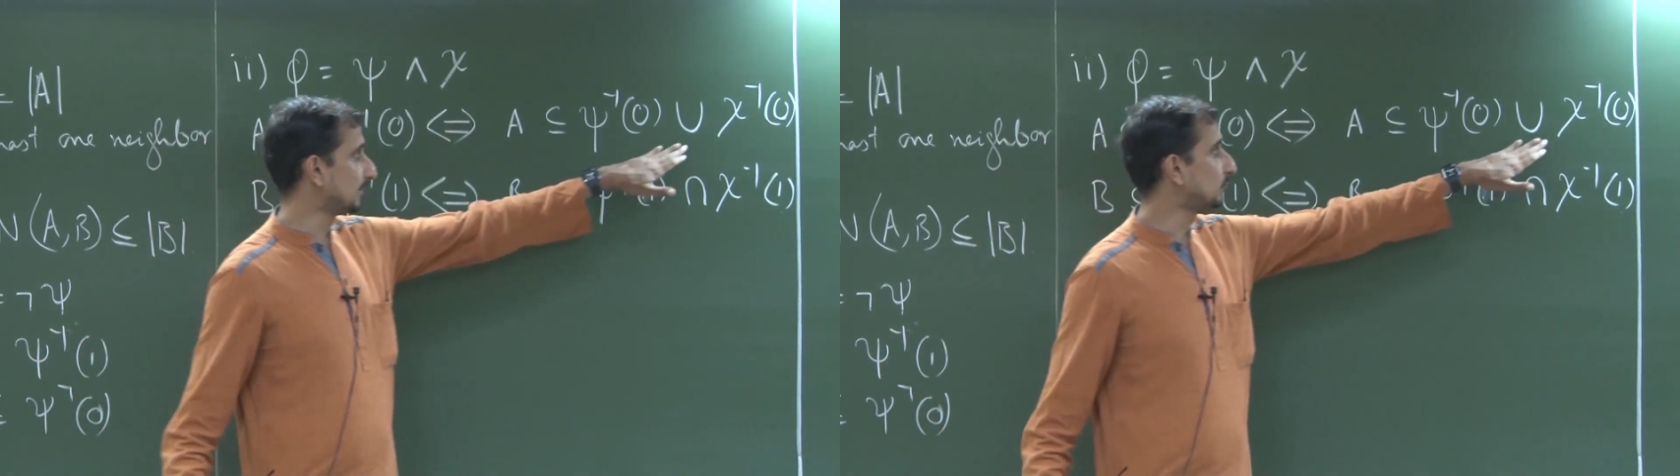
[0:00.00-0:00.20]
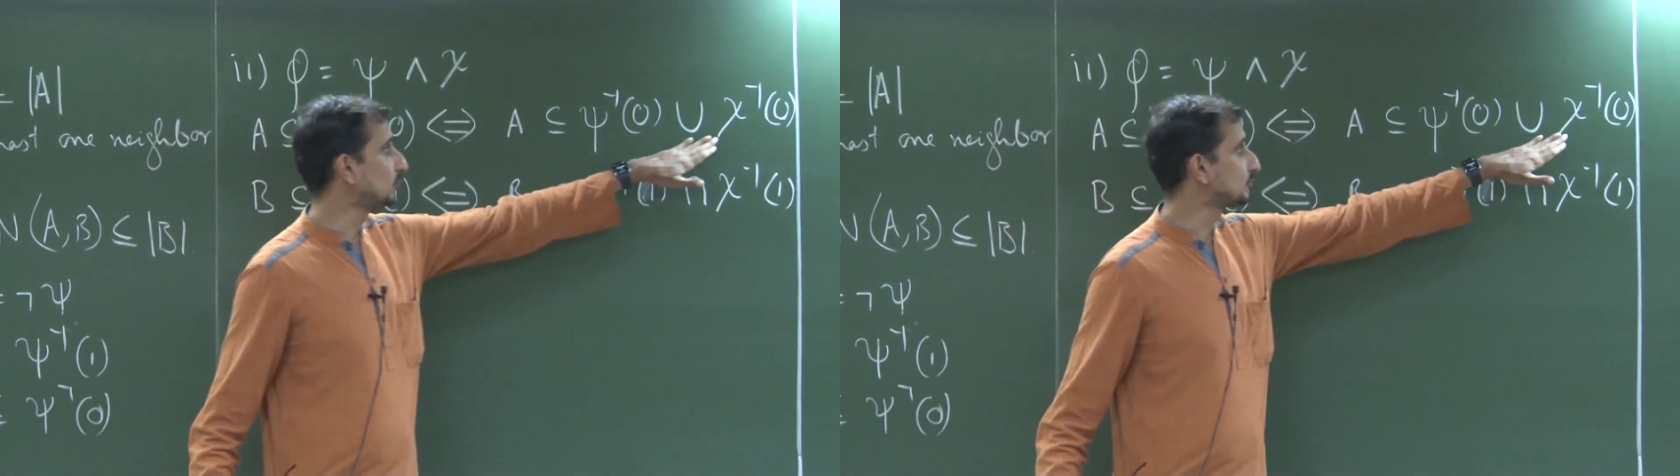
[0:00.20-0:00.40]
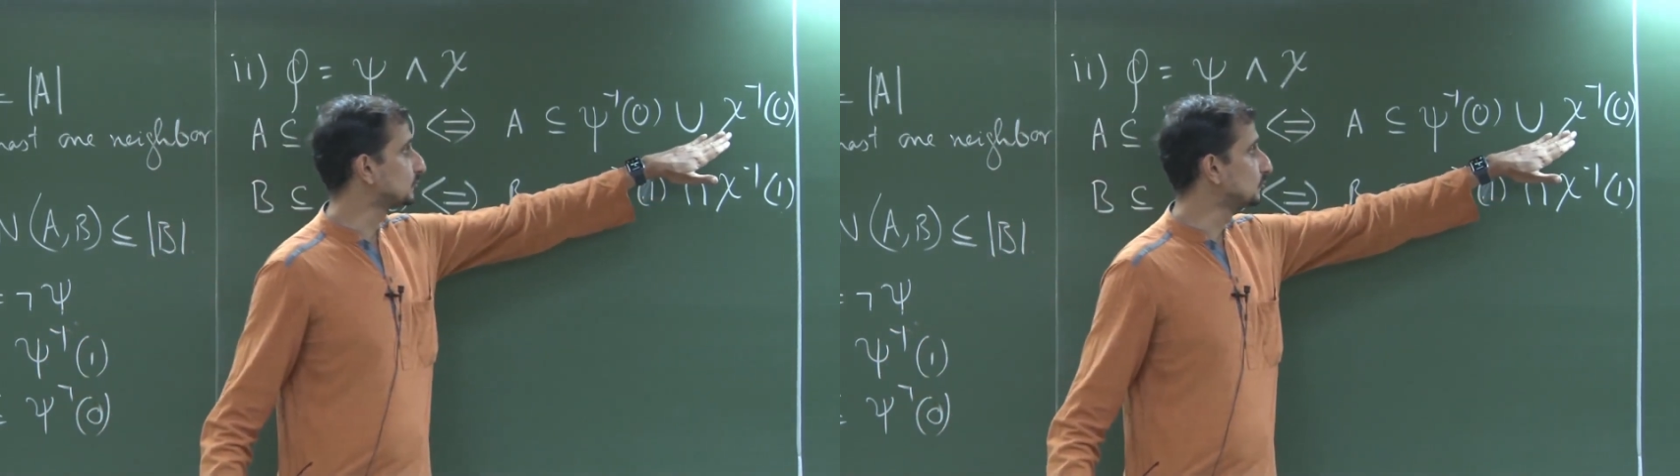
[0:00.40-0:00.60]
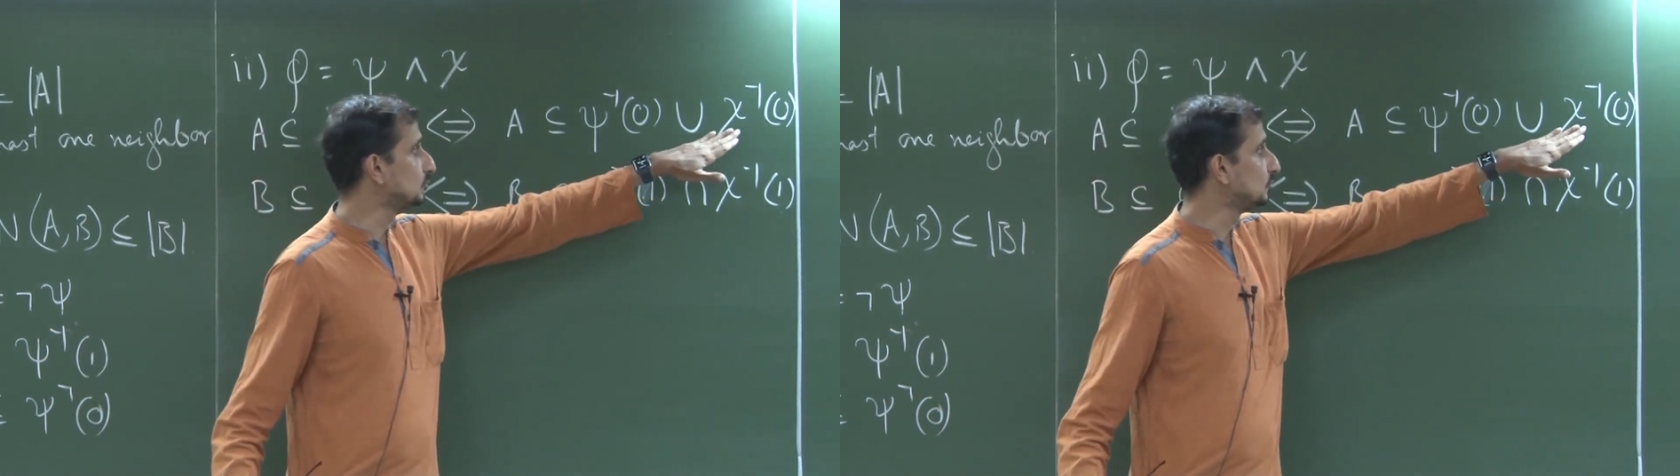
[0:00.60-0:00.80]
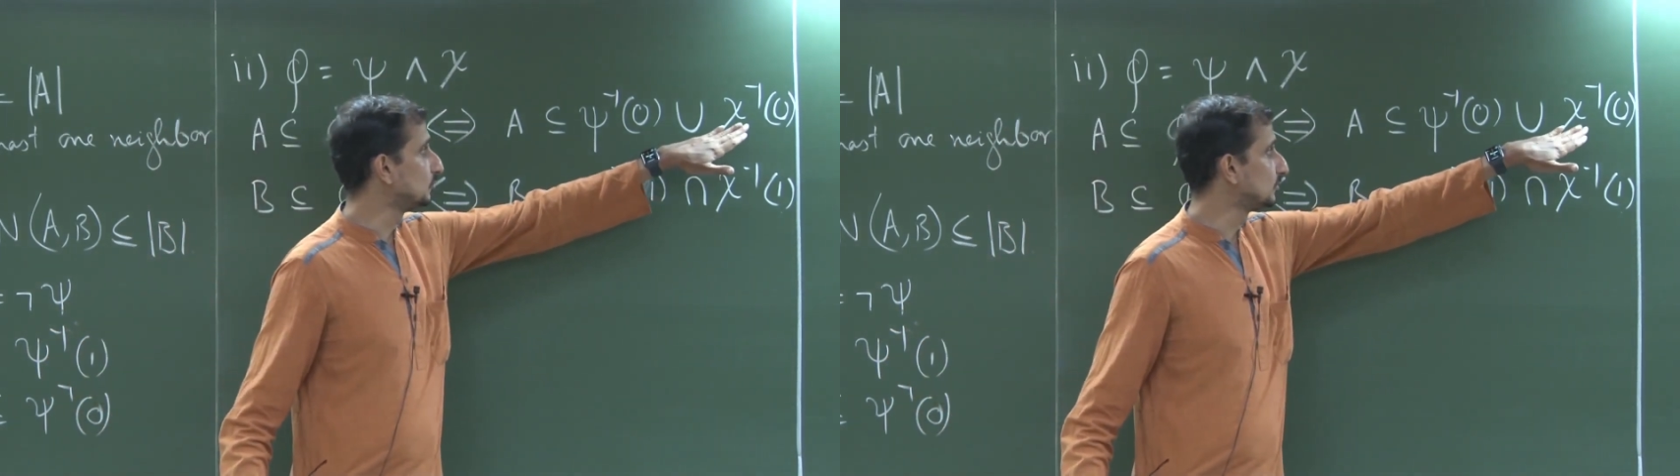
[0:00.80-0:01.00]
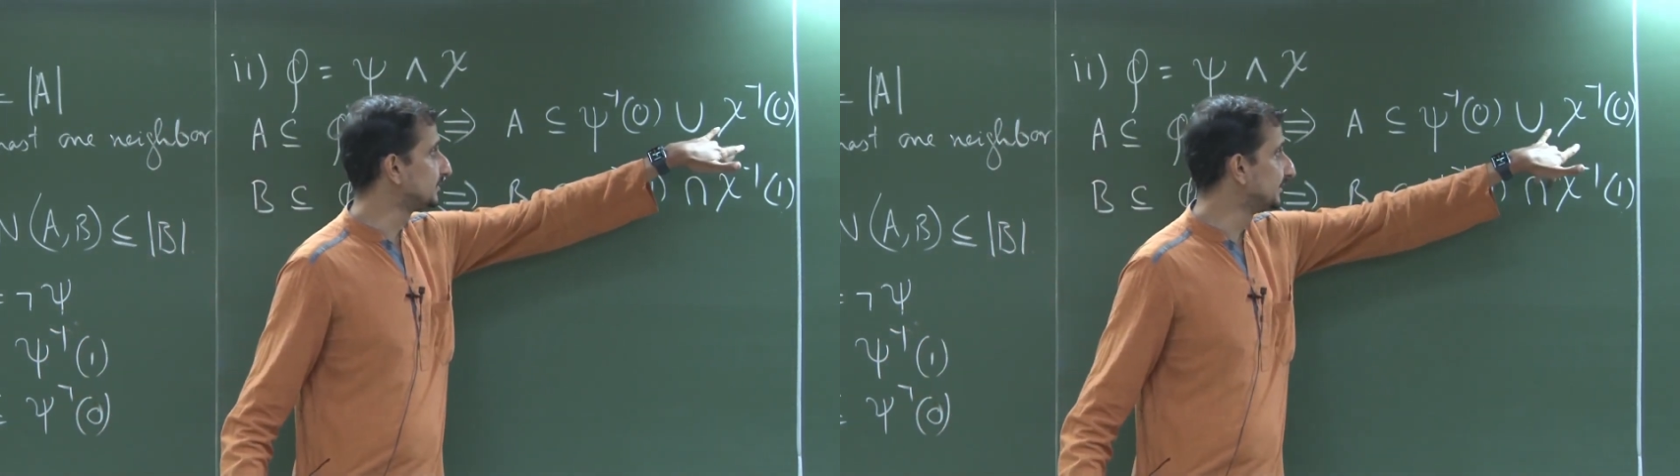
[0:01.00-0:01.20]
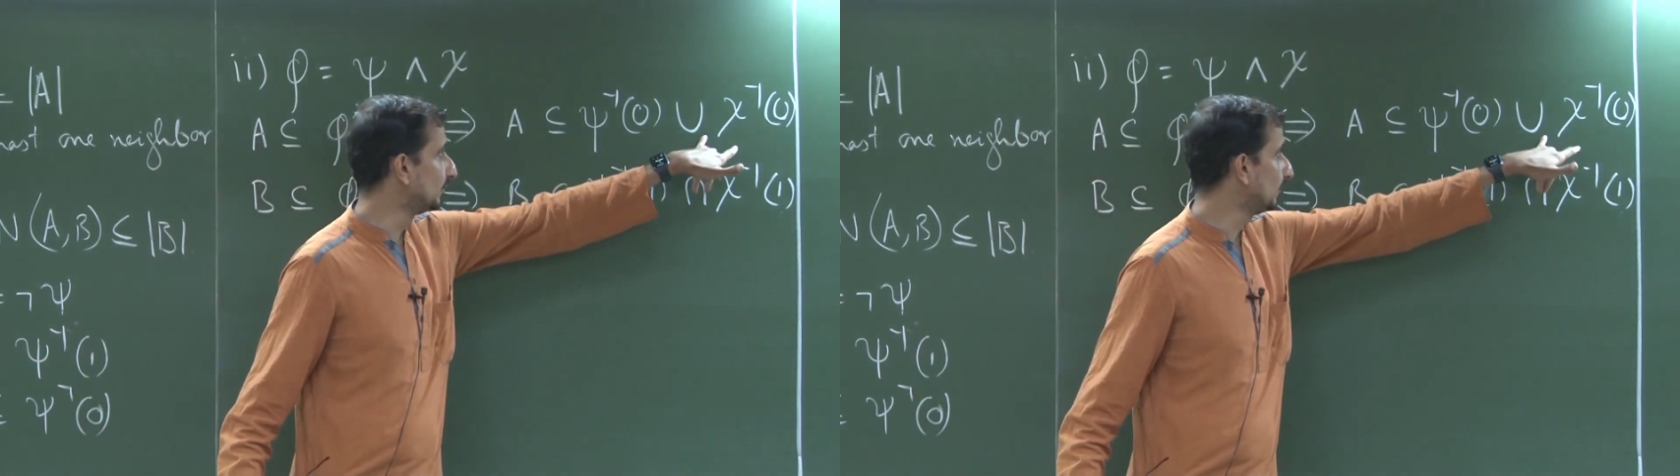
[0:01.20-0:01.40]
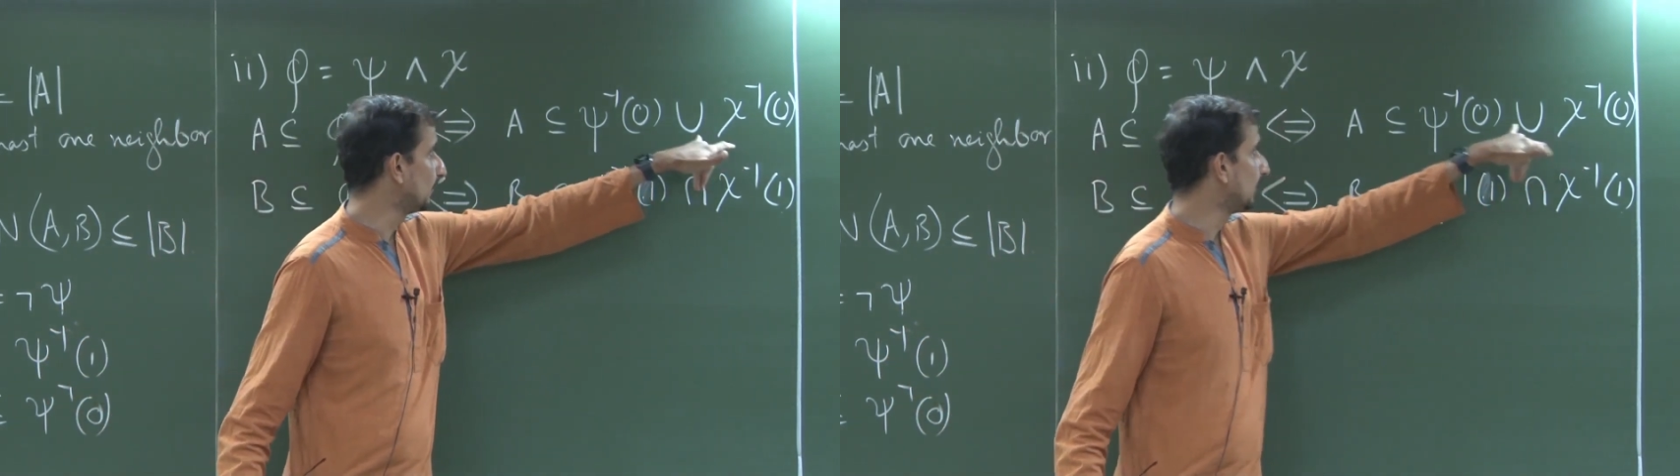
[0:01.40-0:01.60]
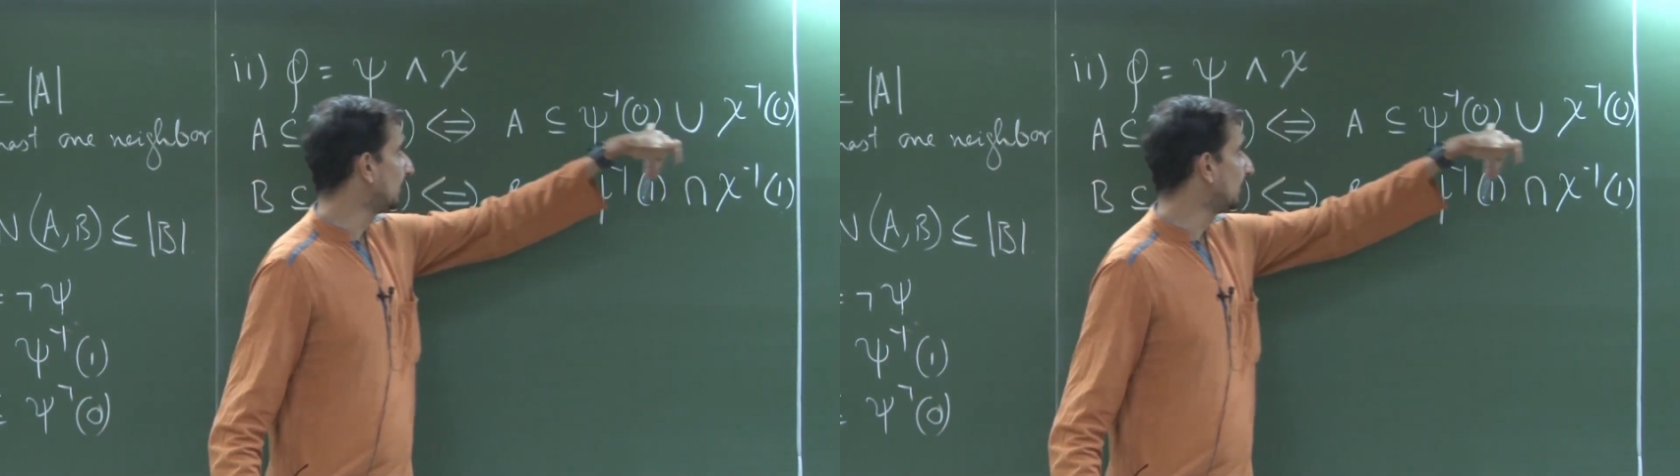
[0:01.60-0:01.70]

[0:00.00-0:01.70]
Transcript: them goes to 0,